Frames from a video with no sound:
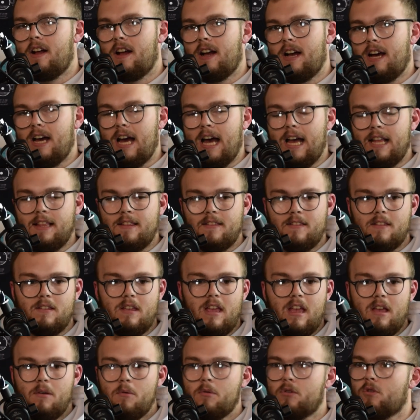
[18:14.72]
And
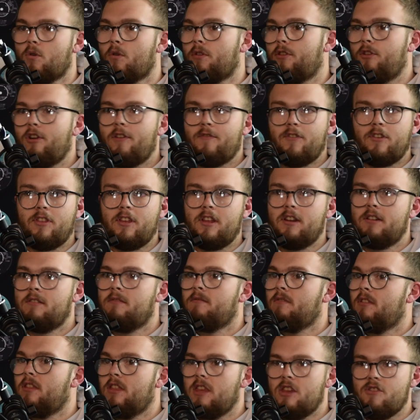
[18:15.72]
it would go through
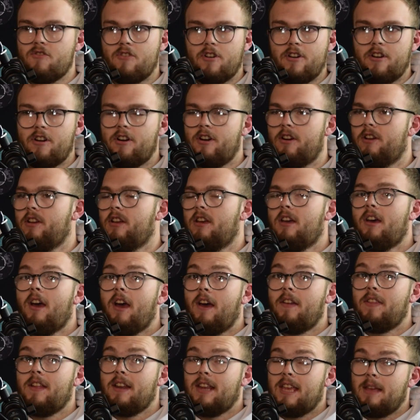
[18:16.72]
everything, theatre,
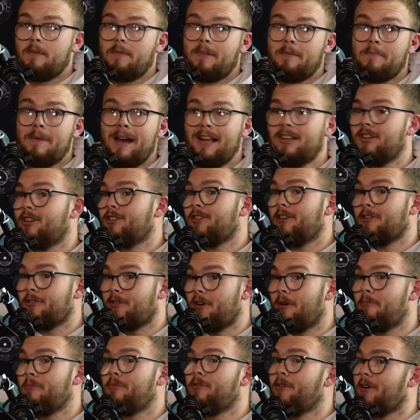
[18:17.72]
and then it came to magic. So I'd
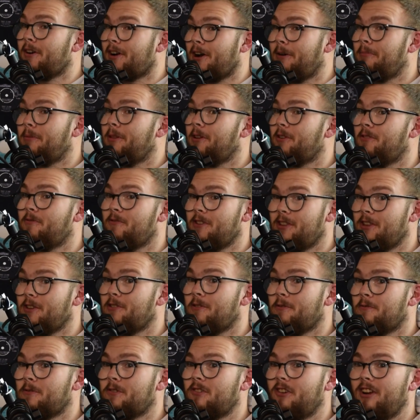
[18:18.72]
go up, do a couple of really
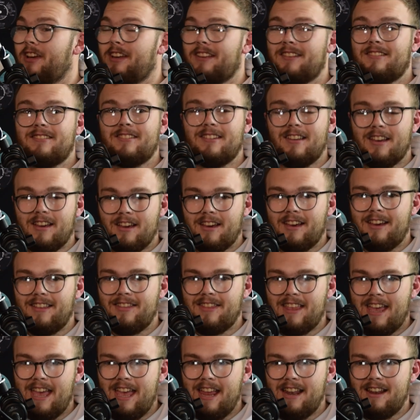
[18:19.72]
cool tricks,
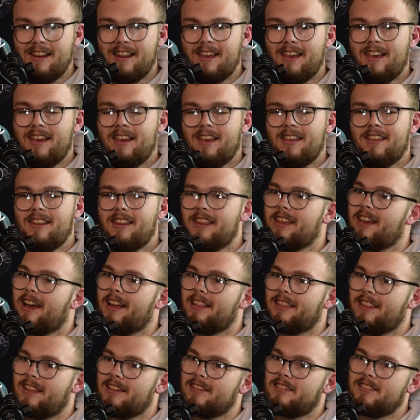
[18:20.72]
and then you get
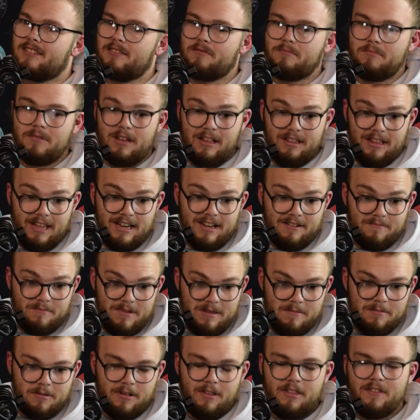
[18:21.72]
a list of a line of
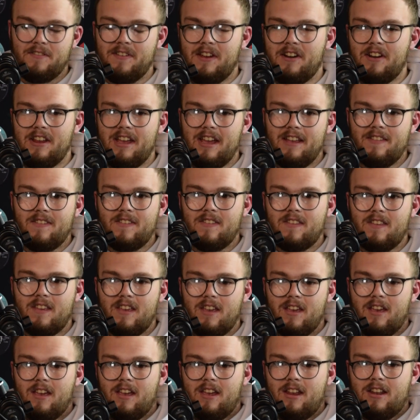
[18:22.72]
people at the very end.
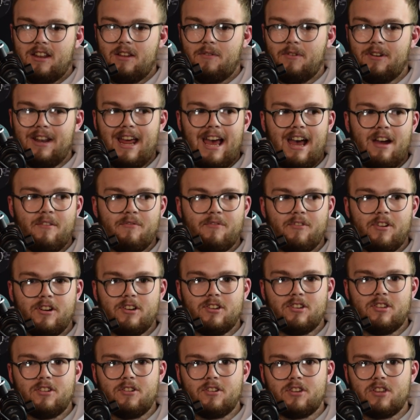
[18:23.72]
Now, on
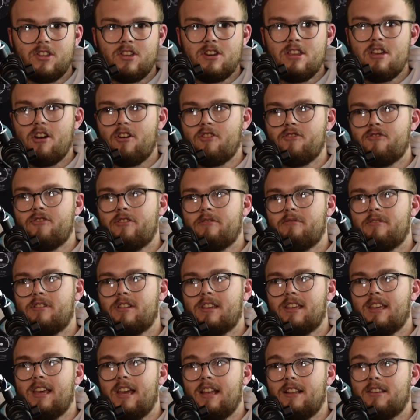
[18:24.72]
average, there's three hundred
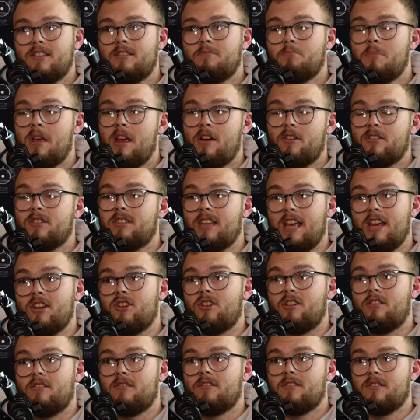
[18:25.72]
kids per
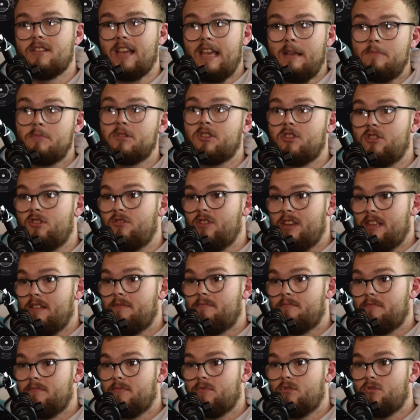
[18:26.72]
session times three.
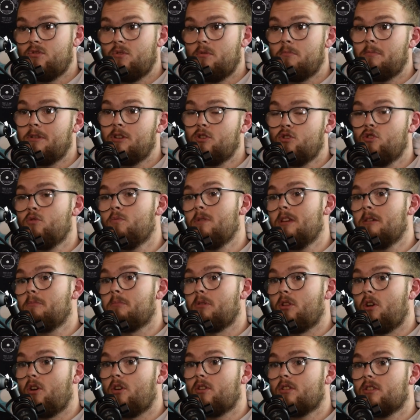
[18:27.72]
So it'd be two-week
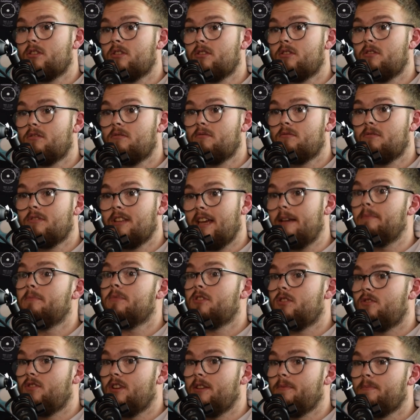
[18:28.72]
blocks
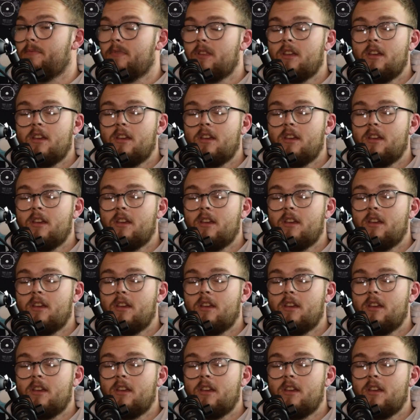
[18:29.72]
times three.